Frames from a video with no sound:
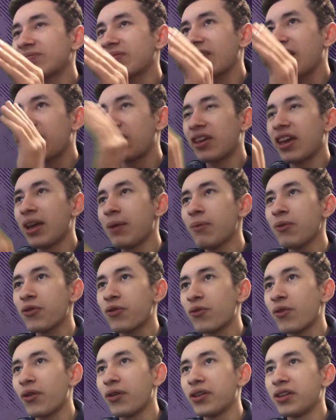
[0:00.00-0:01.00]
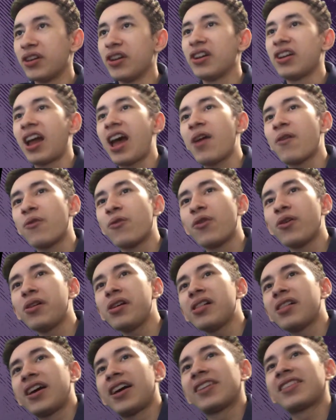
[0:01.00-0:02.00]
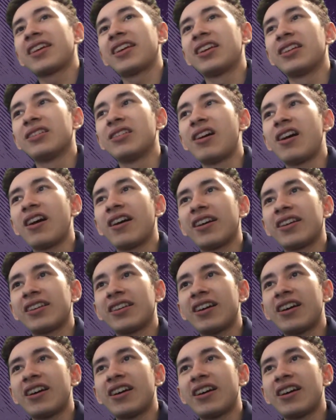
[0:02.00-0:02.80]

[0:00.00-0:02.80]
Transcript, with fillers: the game was really good. I really like that a lot.